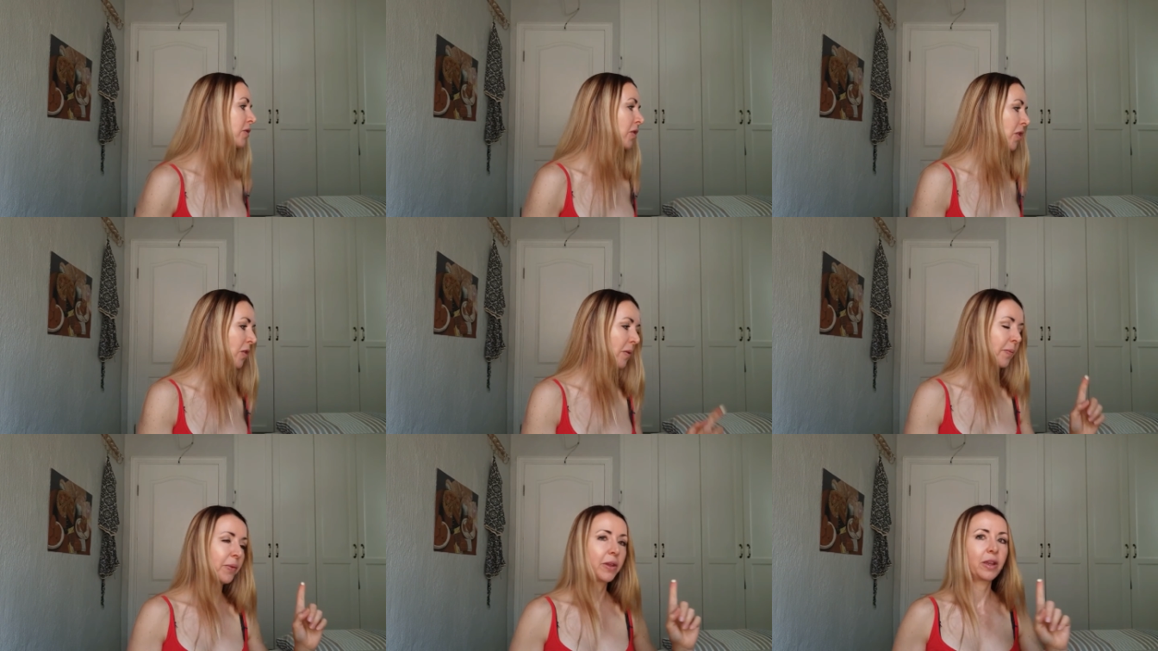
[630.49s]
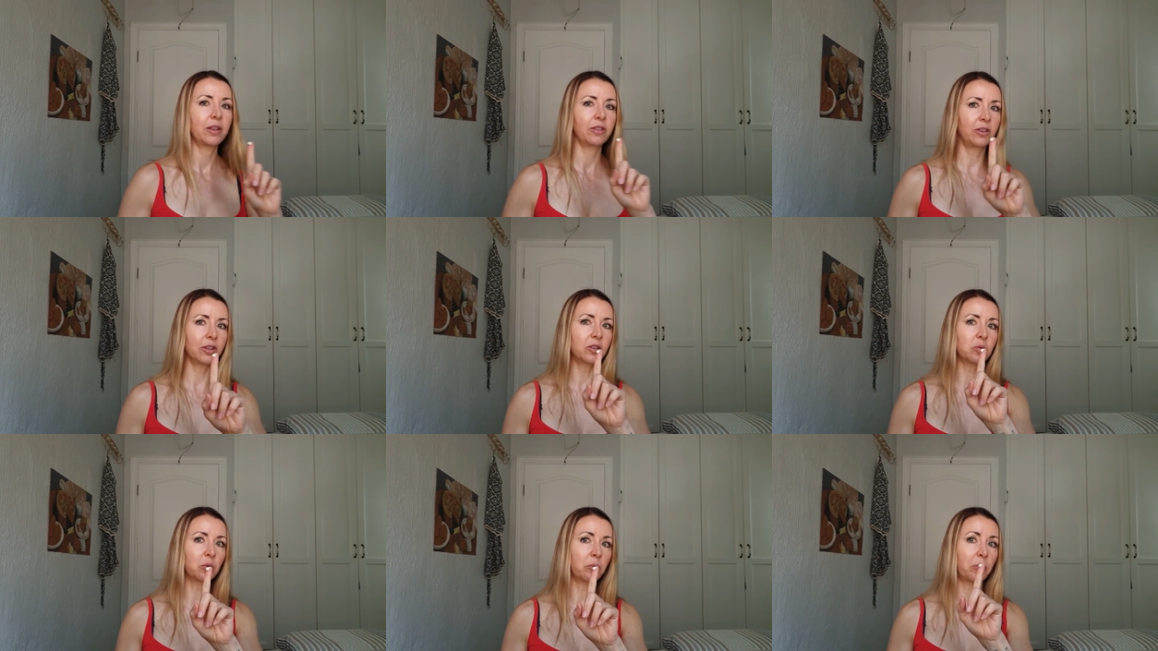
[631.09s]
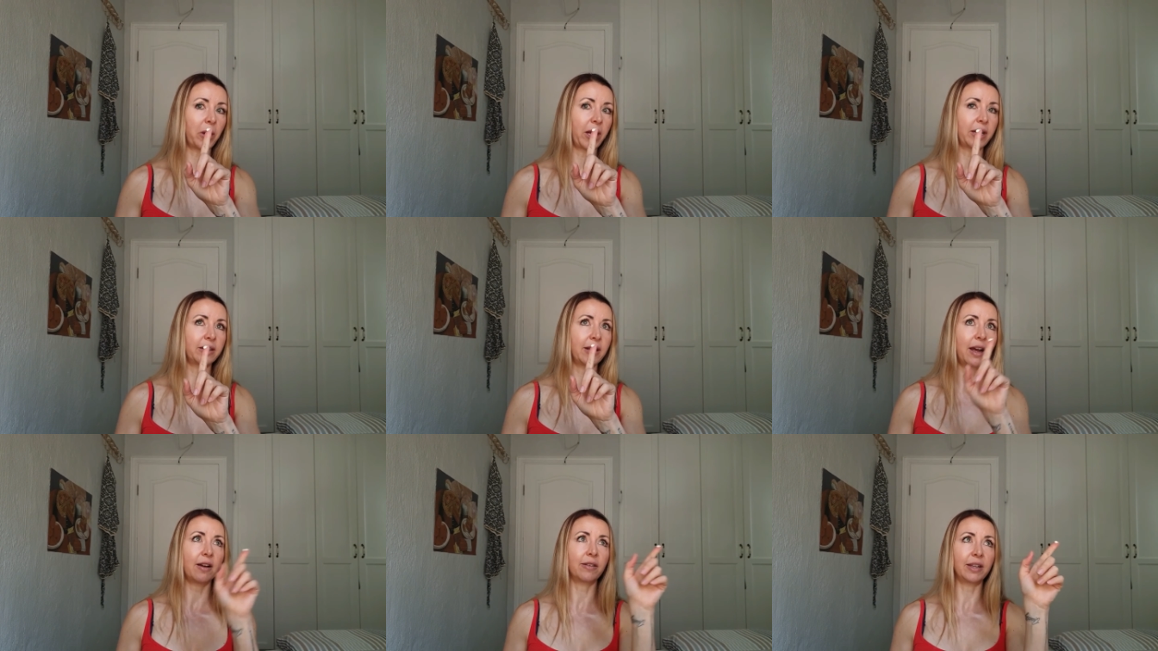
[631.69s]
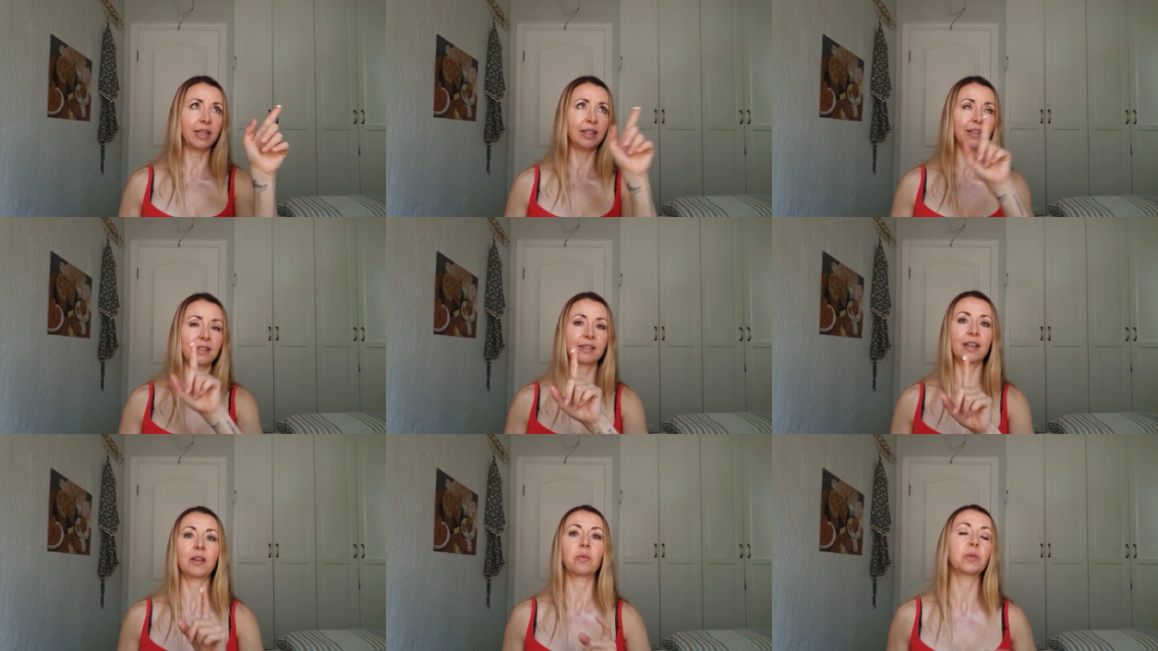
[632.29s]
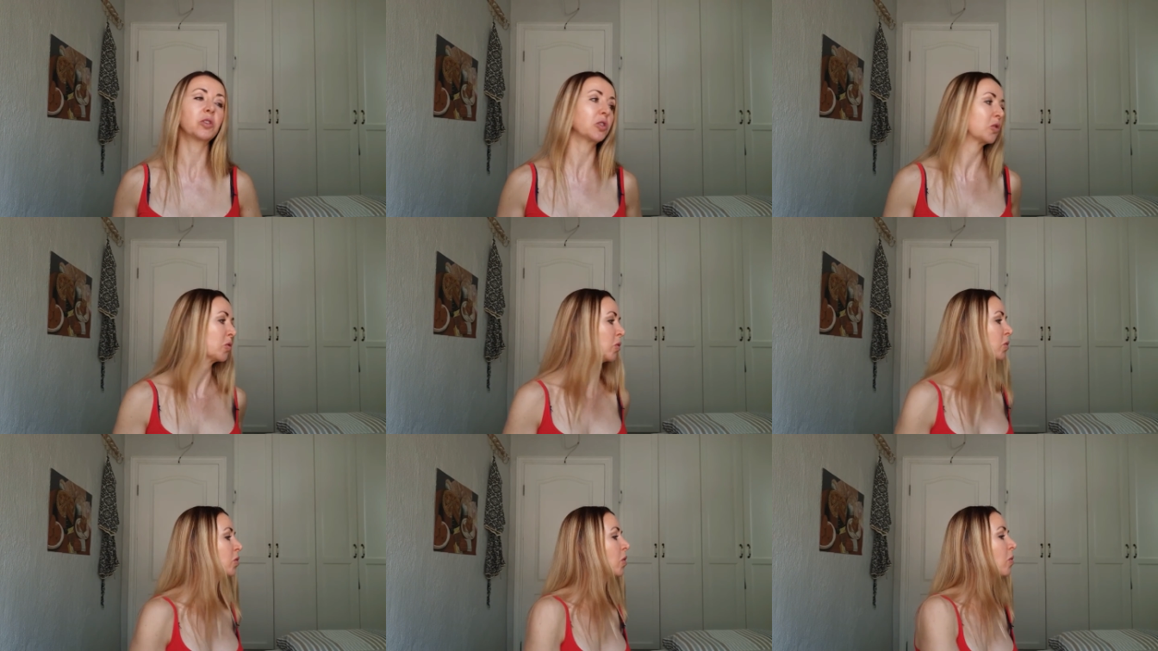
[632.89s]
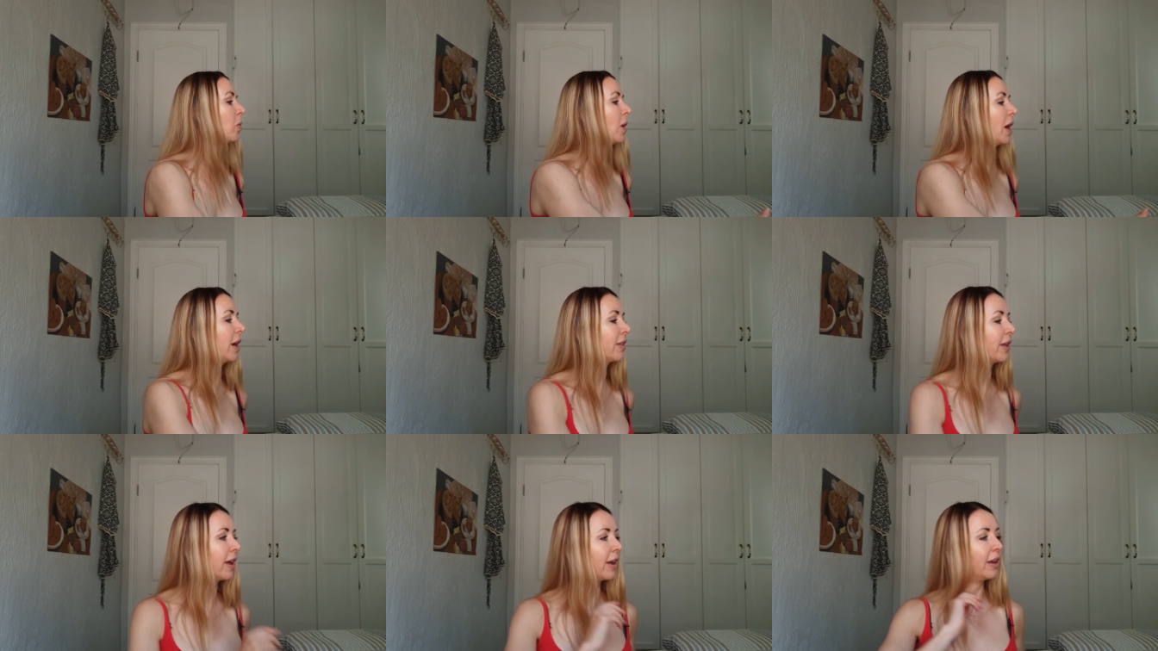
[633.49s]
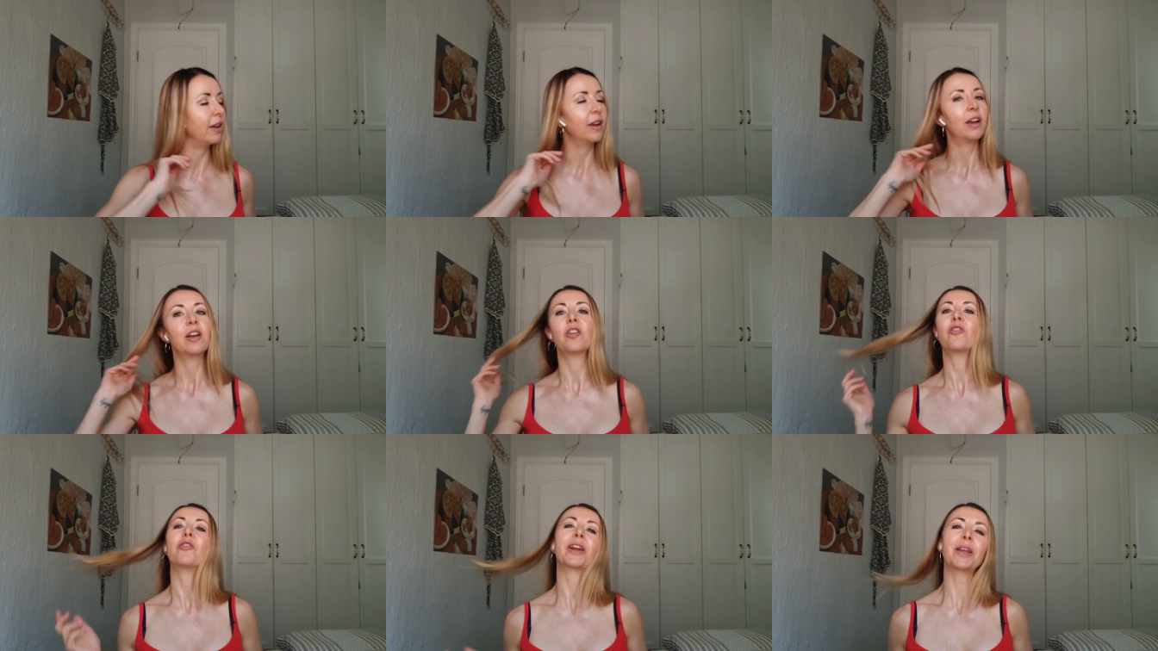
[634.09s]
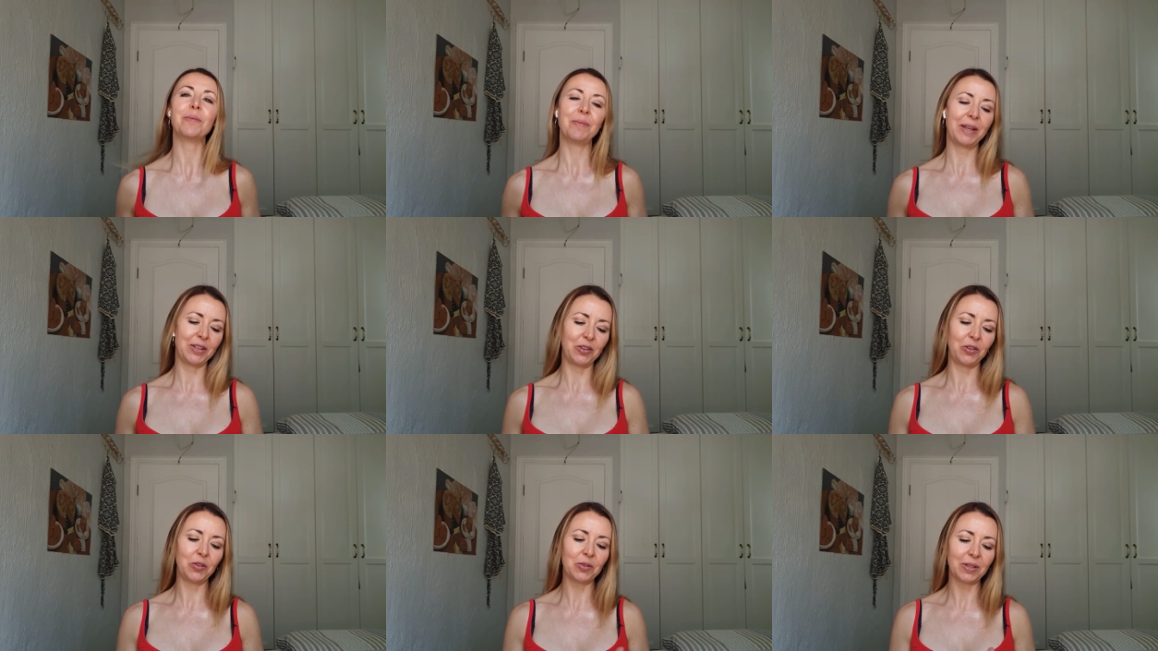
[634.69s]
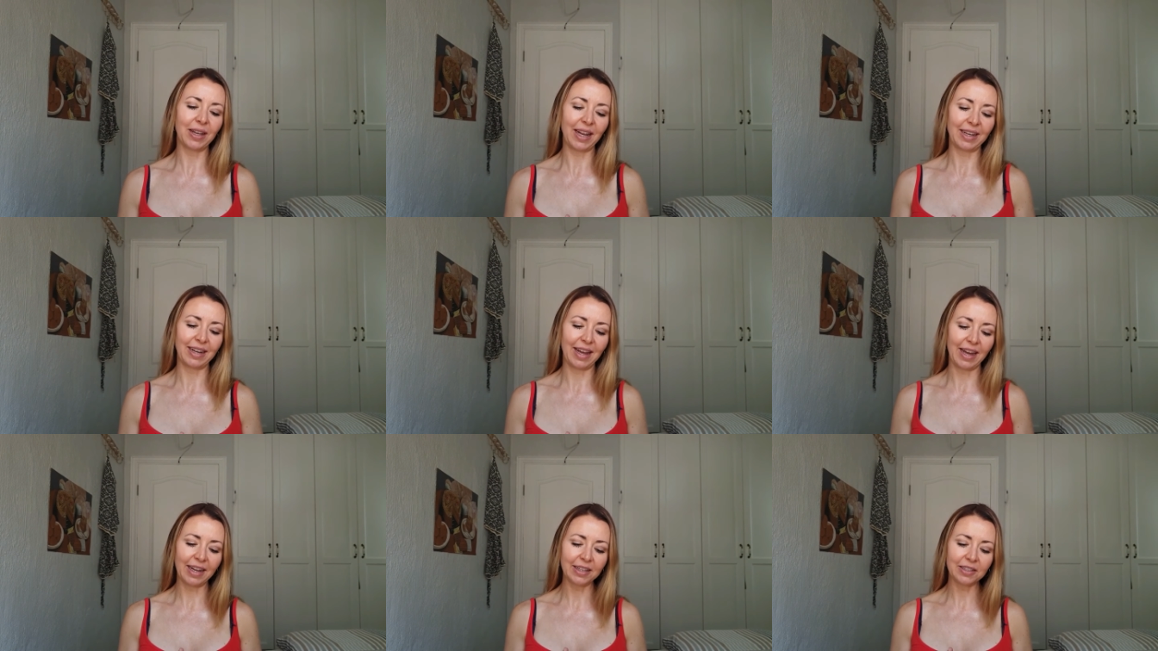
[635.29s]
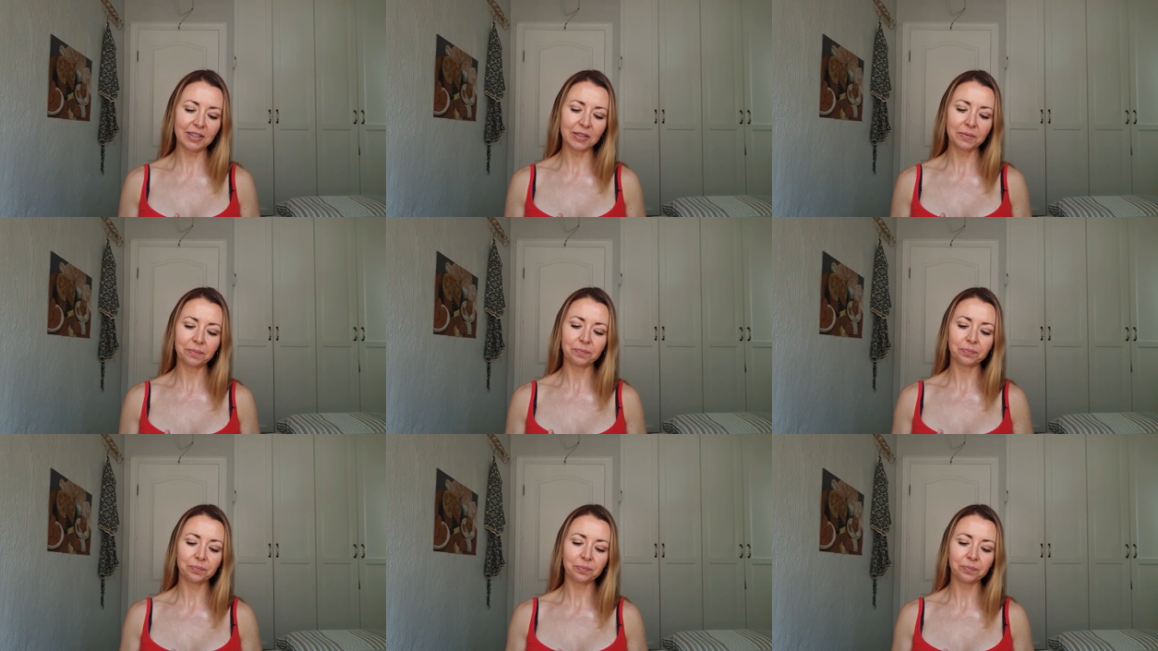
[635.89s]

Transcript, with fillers: So this will break down in the sun, which is also why they recommend you use it at night.